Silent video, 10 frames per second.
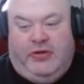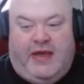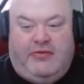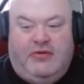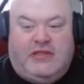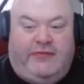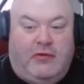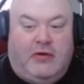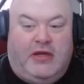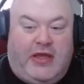You have those
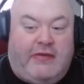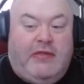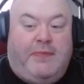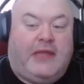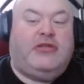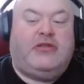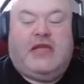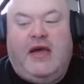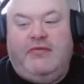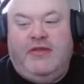four. You have the pictures
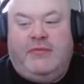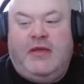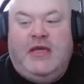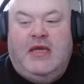of them,